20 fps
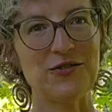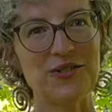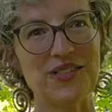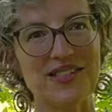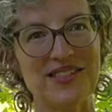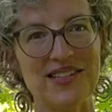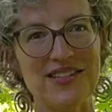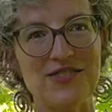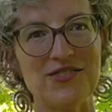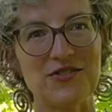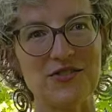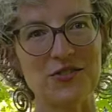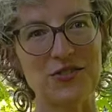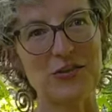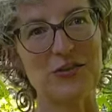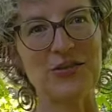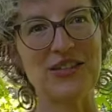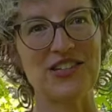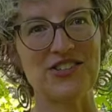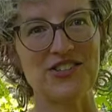with seasonal
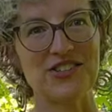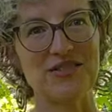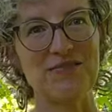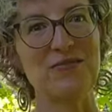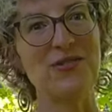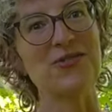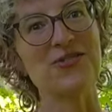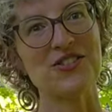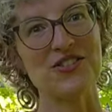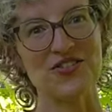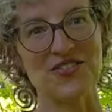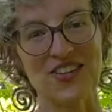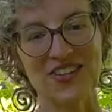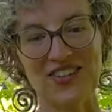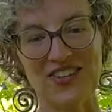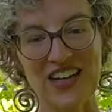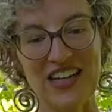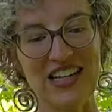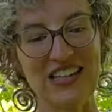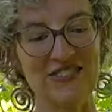depression most of her
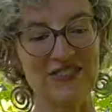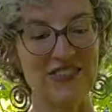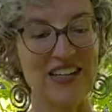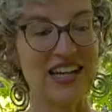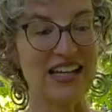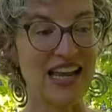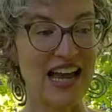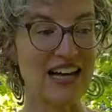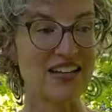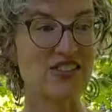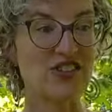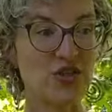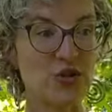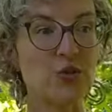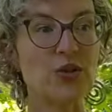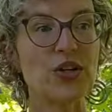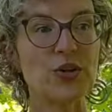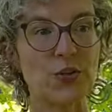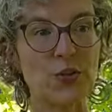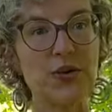life and has to
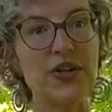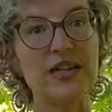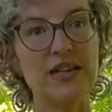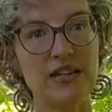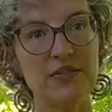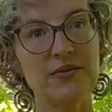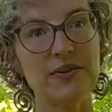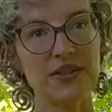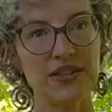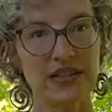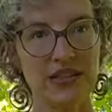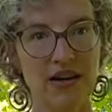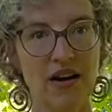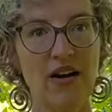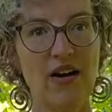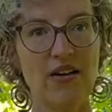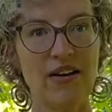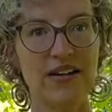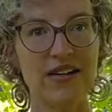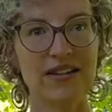work really, really
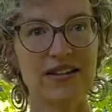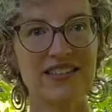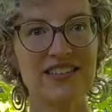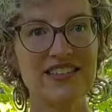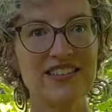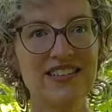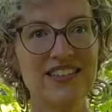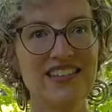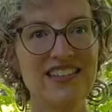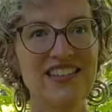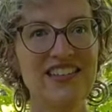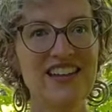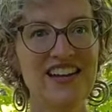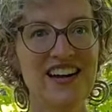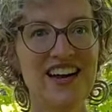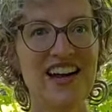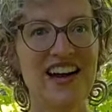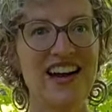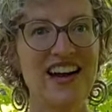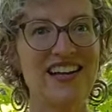hard,
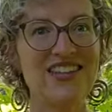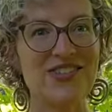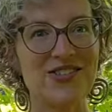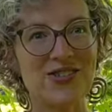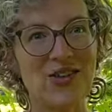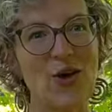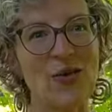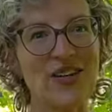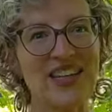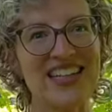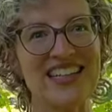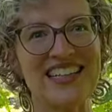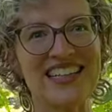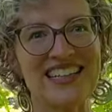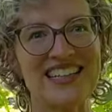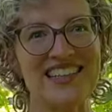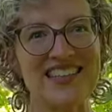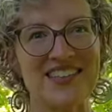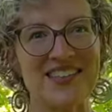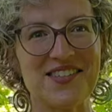soaking
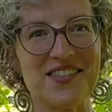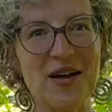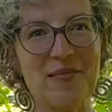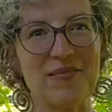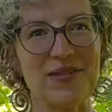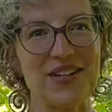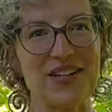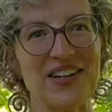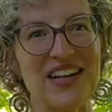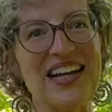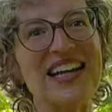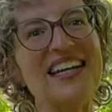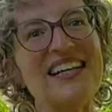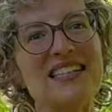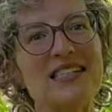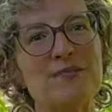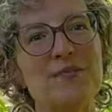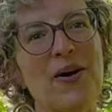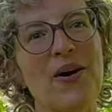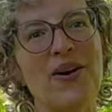in the summer
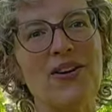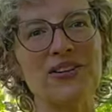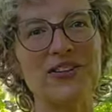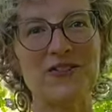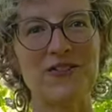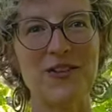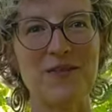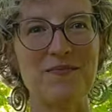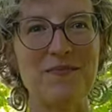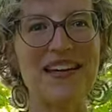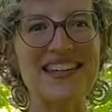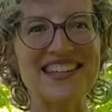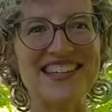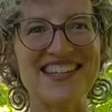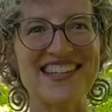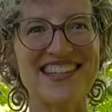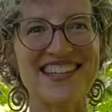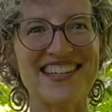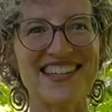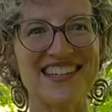is part of the
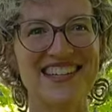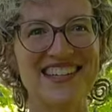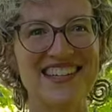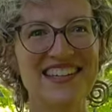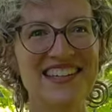medicine.